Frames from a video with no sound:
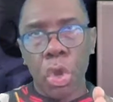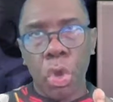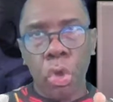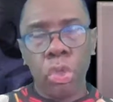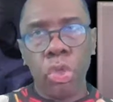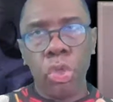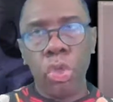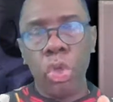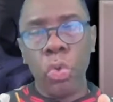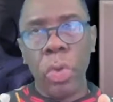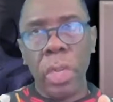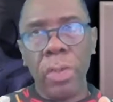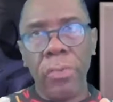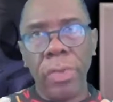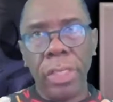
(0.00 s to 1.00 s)
or do you
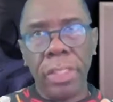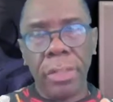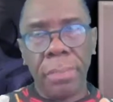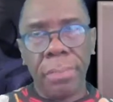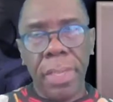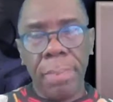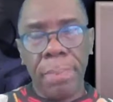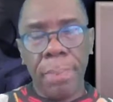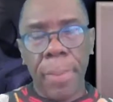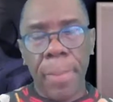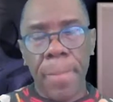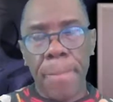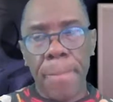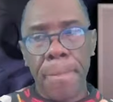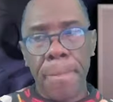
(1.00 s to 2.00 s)
want to reach the
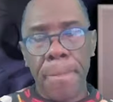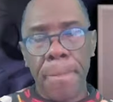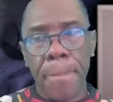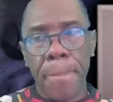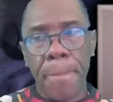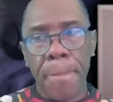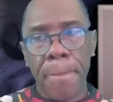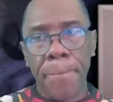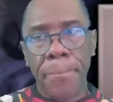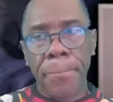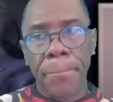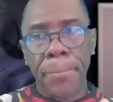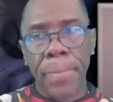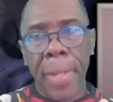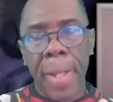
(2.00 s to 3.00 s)
people
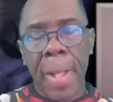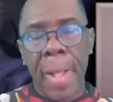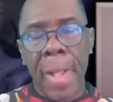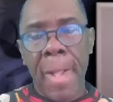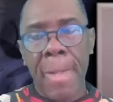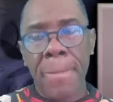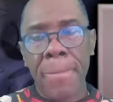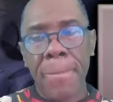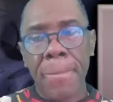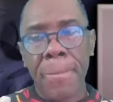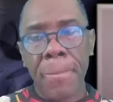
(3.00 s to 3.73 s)
on